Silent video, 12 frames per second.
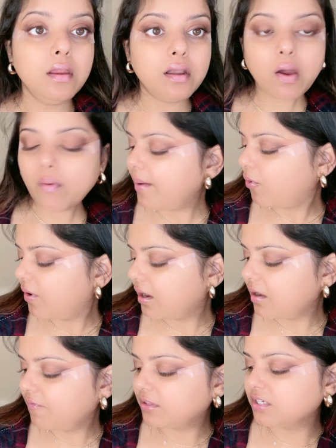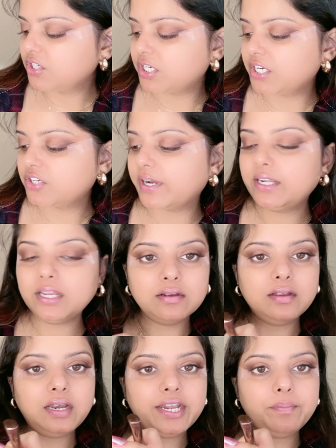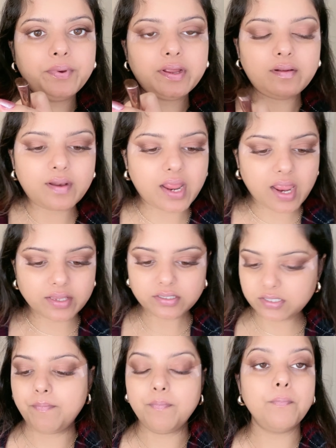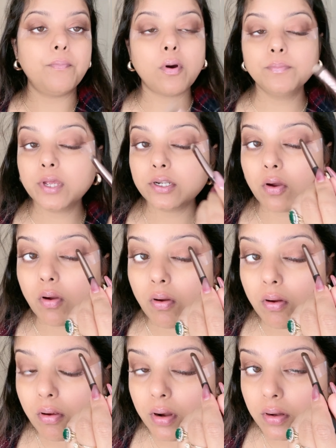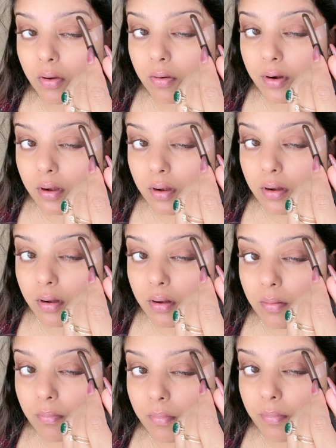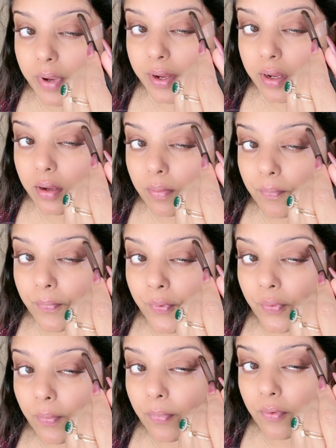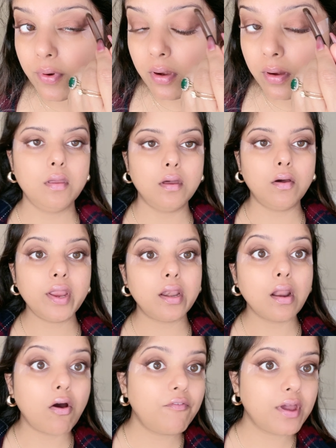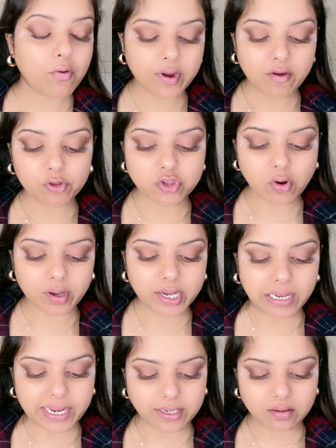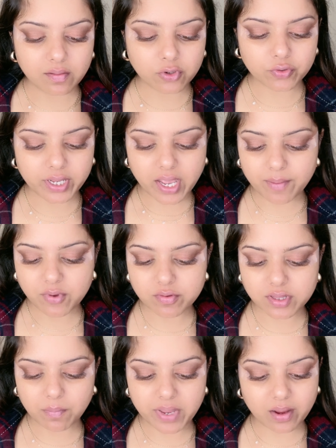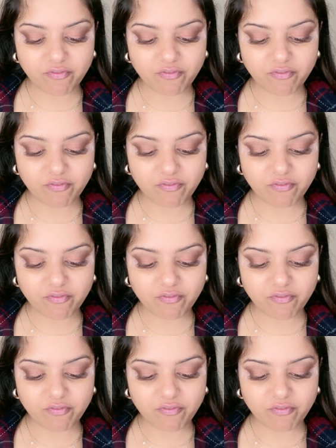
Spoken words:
Now I am going in with this shade right here, Laid Bare, and pop that on my brow bone. Okay, now we are going for the chocolate liner. Today I am using Makeup